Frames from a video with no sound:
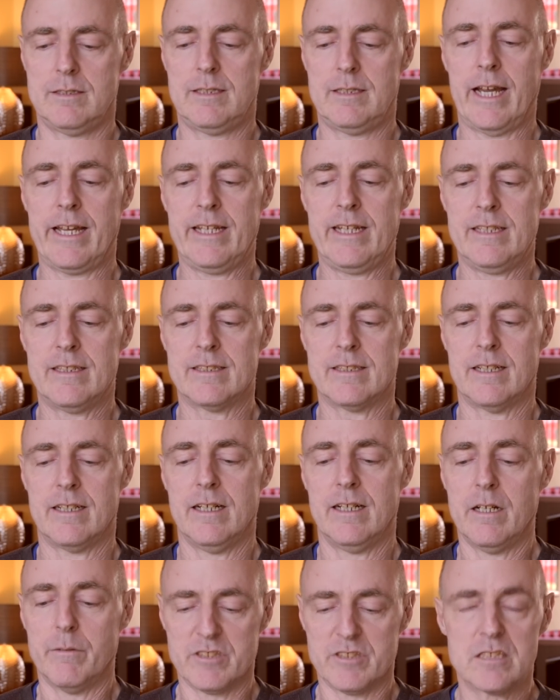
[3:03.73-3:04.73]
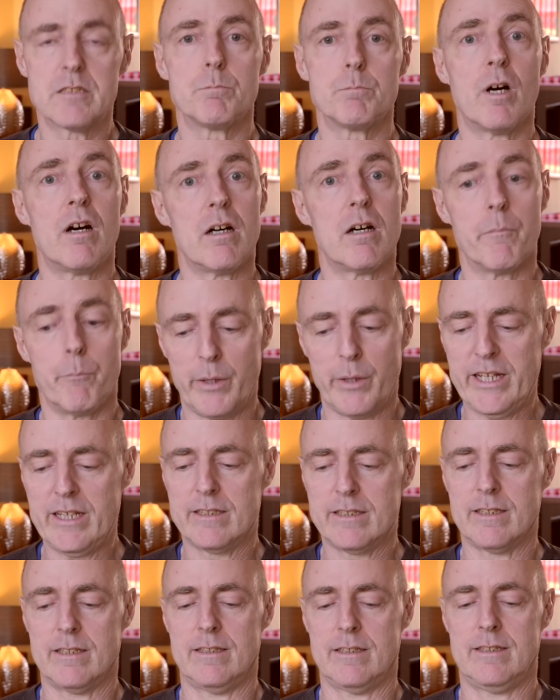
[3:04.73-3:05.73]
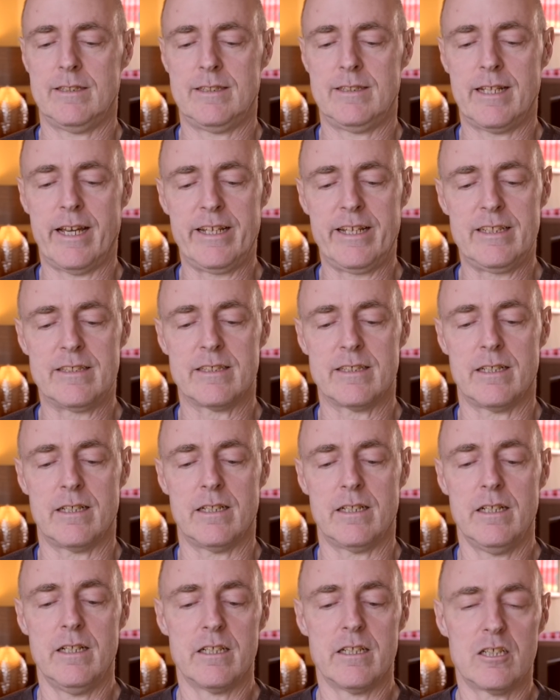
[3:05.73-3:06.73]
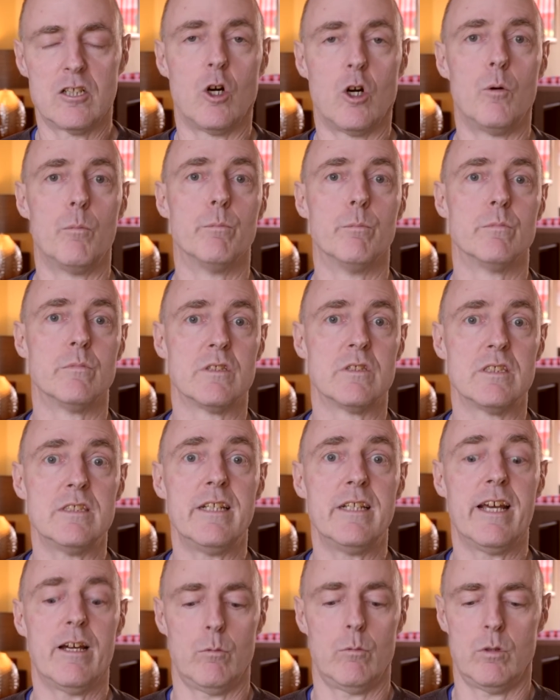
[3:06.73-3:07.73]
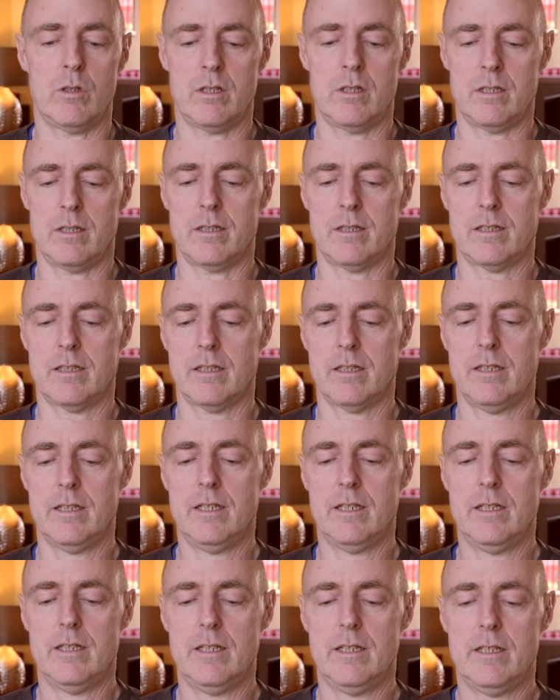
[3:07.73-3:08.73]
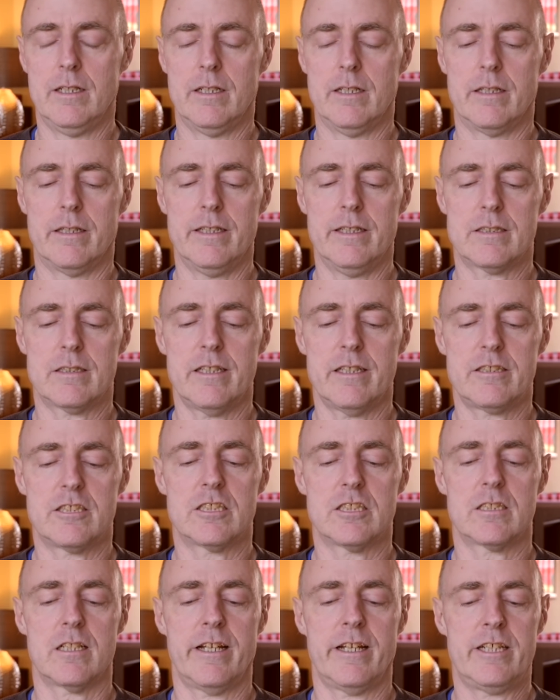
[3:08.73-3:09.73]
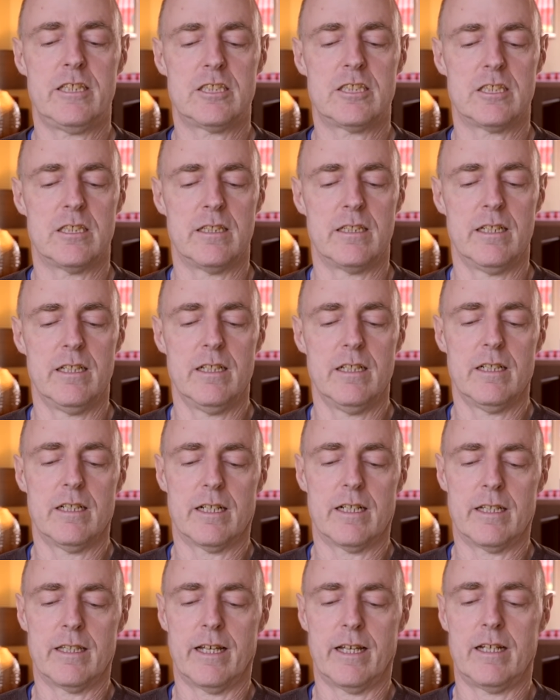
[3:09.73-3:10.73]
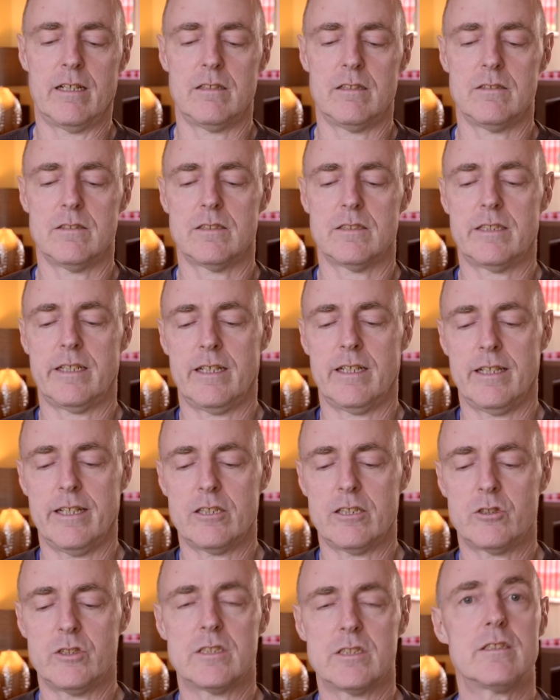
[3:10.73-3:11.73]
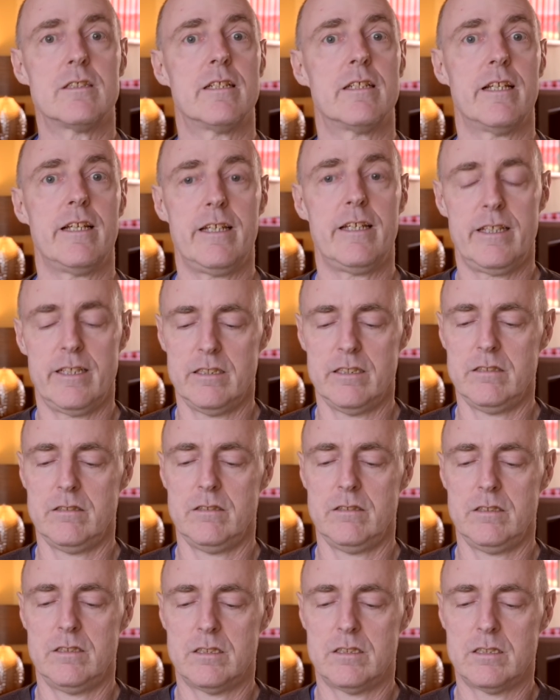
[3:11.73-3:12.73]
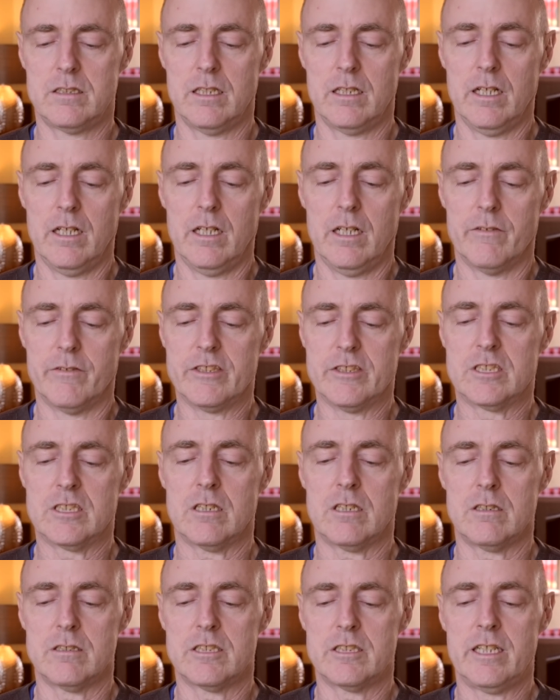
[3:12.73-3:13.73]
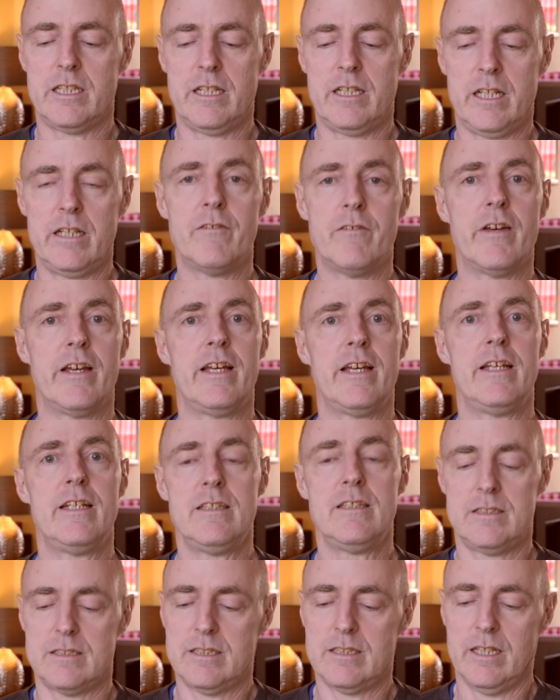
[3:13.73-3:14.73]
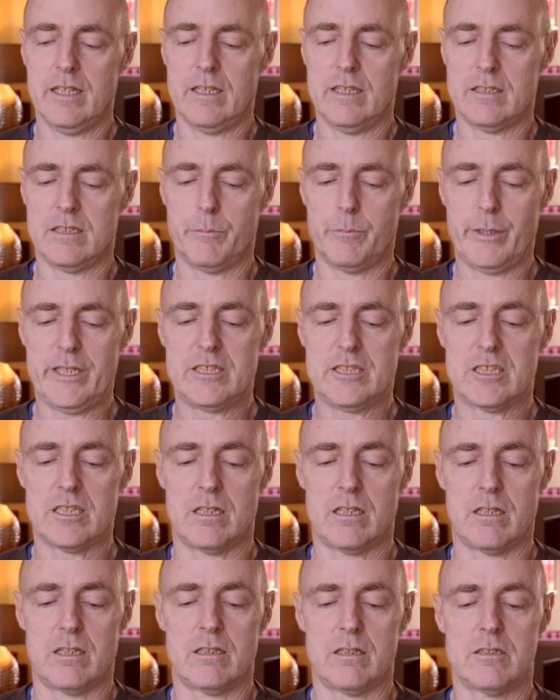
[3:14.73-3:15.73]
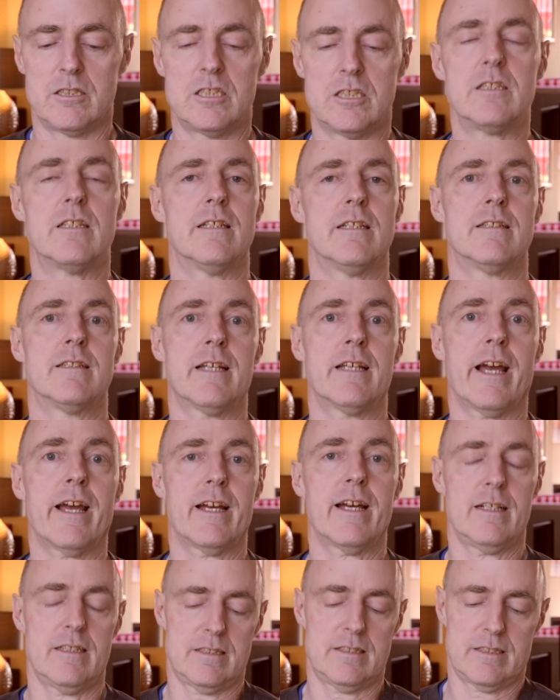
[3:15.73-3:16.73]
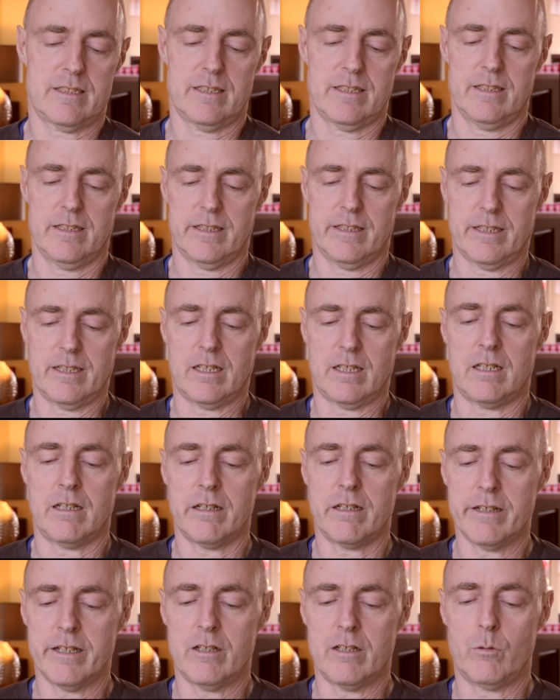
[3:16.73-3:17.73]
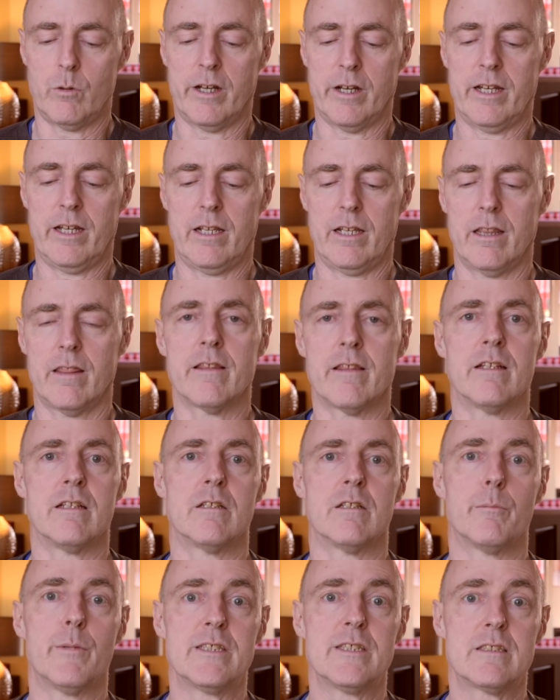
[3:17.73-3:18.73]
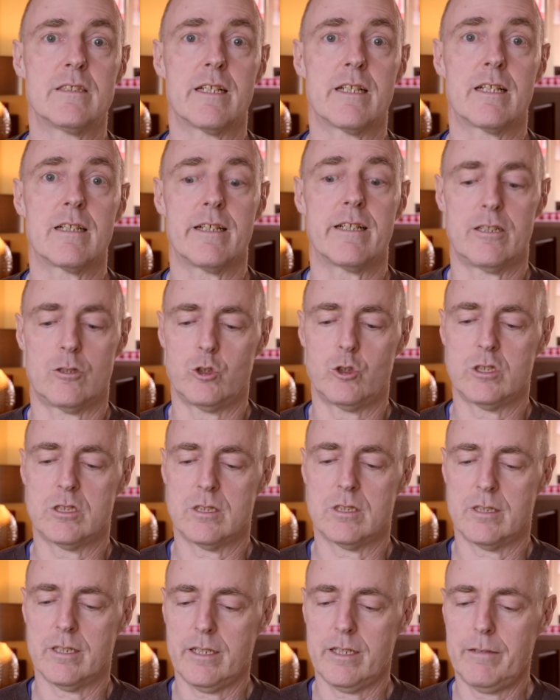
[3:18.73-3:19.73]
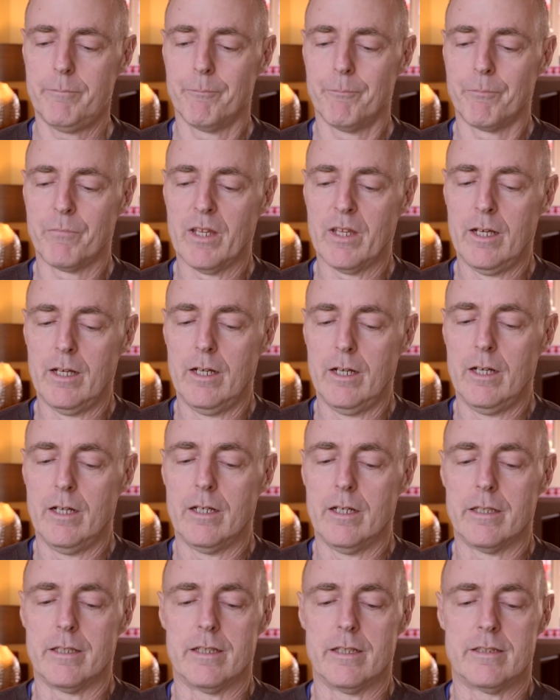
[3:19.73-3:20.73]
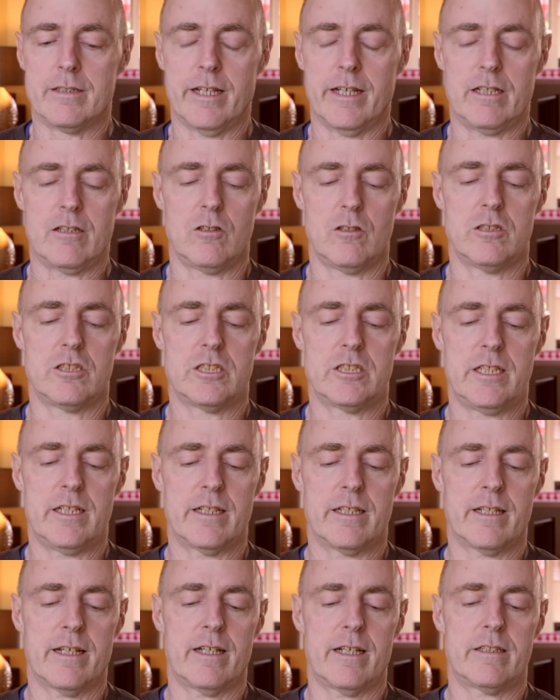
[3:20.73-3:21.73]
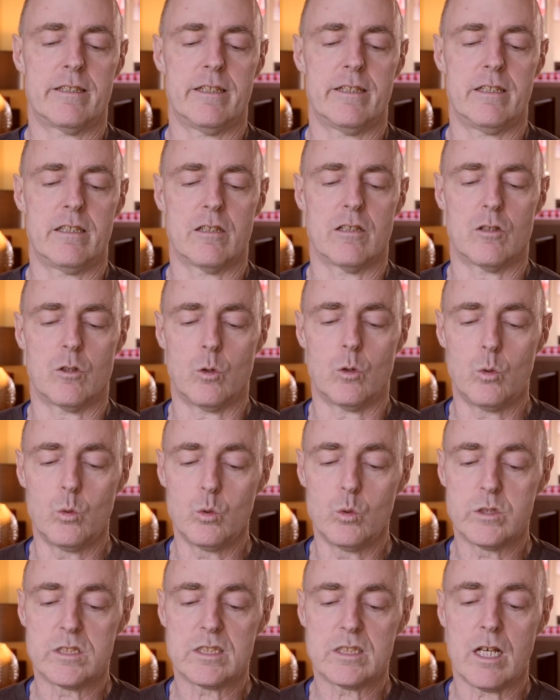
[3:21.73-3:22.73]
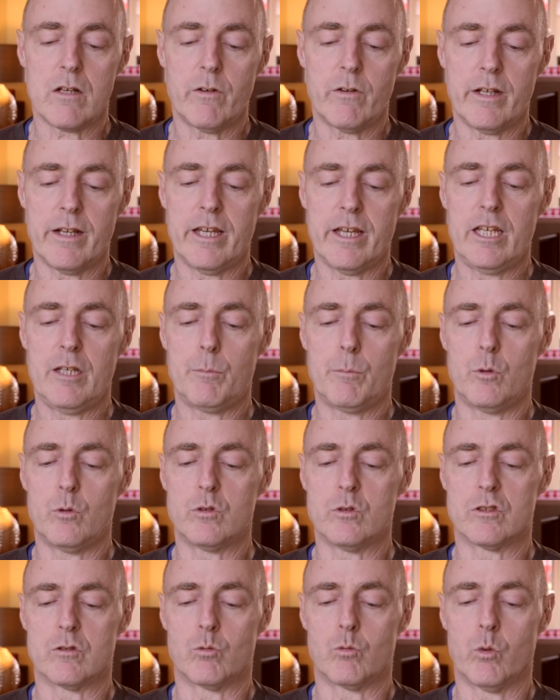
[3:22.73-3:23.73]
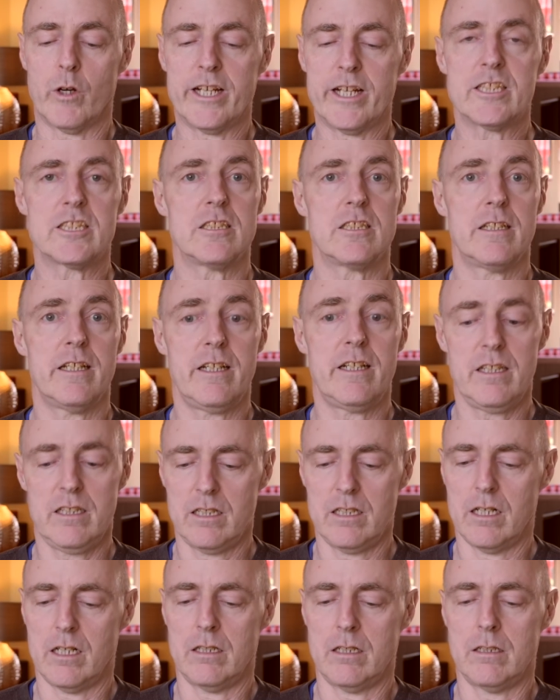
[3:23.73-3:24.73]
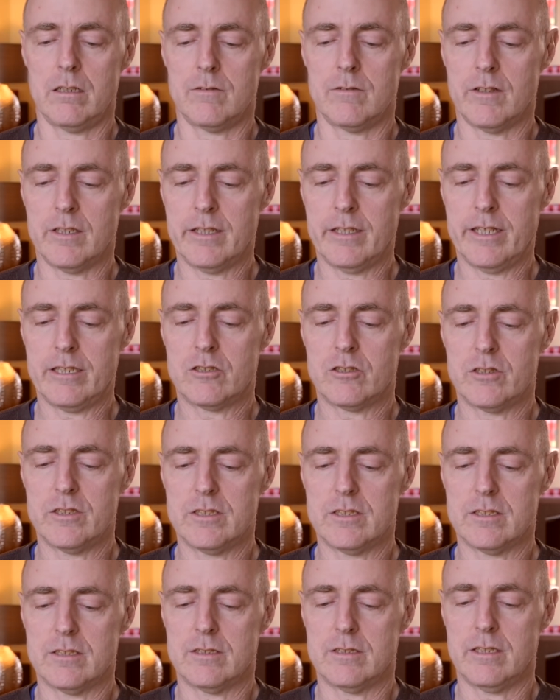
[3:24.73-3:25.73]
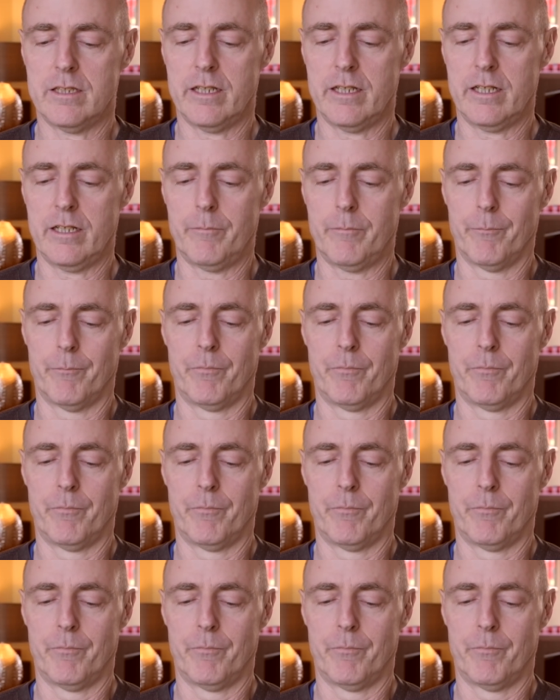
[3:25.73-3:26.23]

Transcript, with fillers: data, smart meter data comms network. This legislation allows the electricity used for charging EVs to be charged and taxed at a higher rate than domestic electricity. The technology enacted also enables rationing of electricity